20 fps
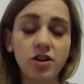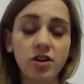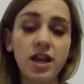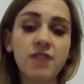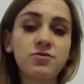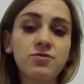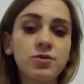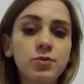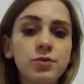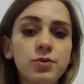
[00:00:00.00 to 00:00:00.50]

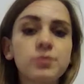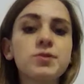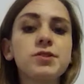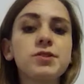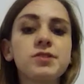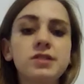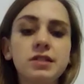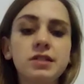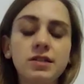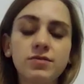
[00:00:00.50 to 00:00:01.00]
Everyone
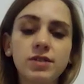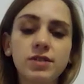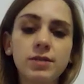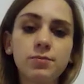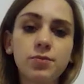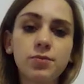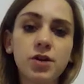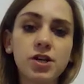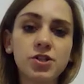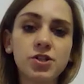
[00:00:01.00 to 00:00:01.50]
wants to leave an
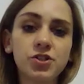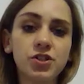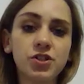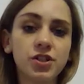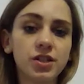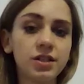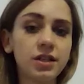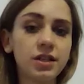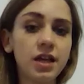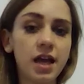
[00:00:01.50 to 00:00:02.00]

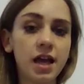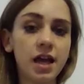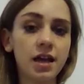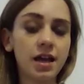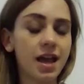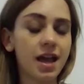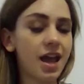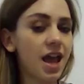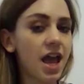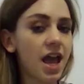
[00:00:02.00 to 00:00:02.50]
impression,
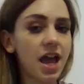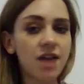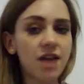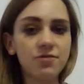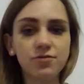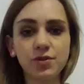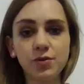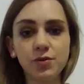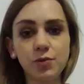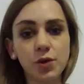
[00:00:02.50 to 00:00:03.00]

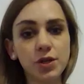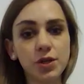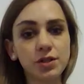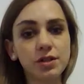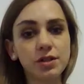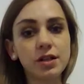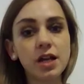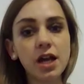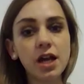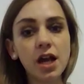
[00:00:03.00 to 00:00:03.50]

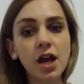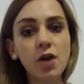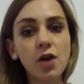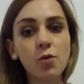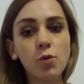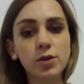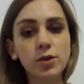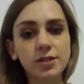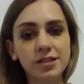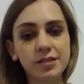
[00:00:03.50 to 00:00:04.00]
everyone
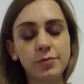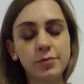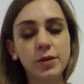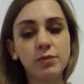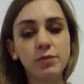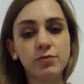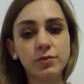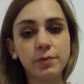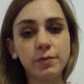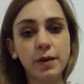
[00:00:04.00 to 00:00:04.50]
wants to
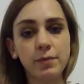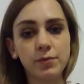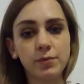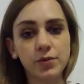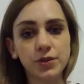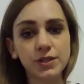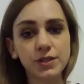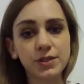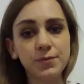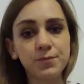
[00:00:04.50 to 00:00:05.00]
be
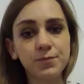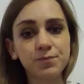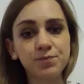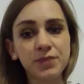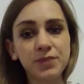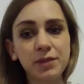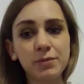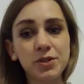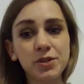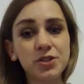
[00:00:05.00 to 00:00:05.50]
remembered,
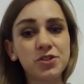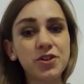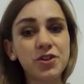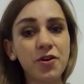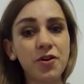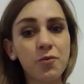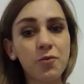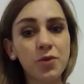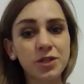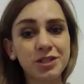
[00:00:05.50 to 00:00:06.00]
but you
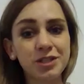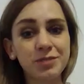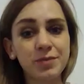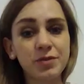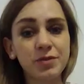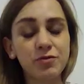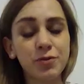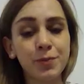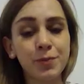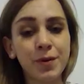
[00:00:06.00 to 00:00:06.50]
don't want to
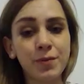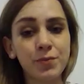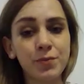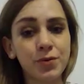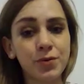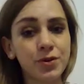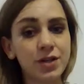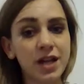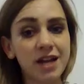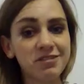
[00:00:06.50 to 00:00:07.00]
be
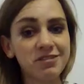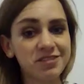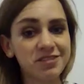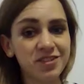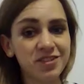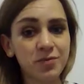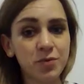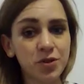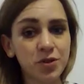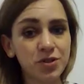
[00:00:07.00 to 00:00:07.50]
remembered as
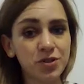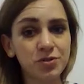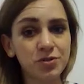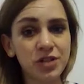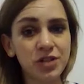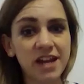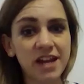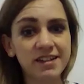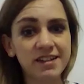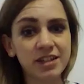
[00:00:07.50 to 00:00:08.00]
someone who
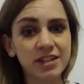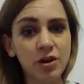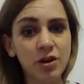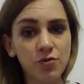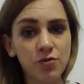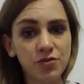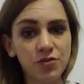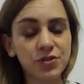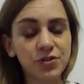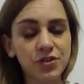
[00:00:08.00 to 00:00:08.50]
takes
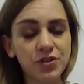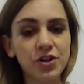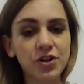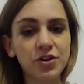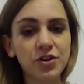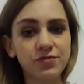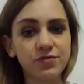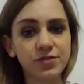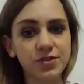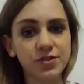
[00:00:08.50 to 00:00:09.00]
over the
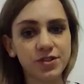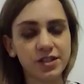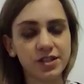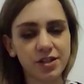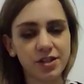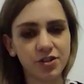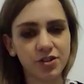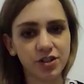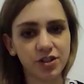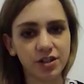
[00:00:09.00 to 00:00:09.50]

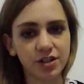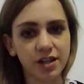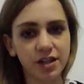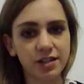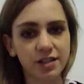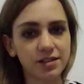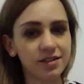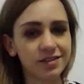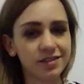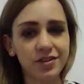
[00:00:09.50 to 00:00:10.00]
conversation
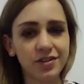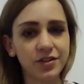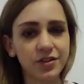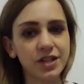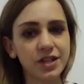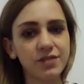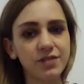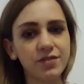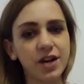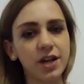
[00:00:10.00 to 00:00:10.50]
and does not
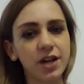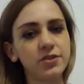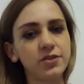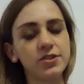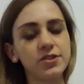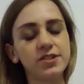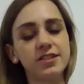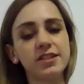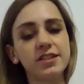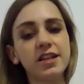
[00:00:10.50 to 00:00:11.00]
give
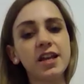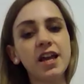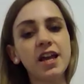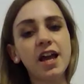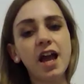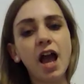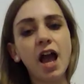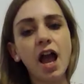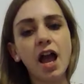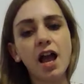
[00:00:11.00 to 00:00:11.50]
others
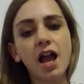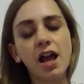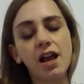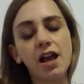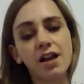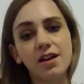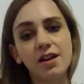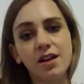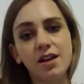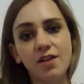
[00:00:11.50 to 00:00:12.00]

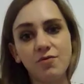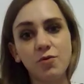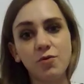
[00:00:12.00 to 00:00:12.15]
a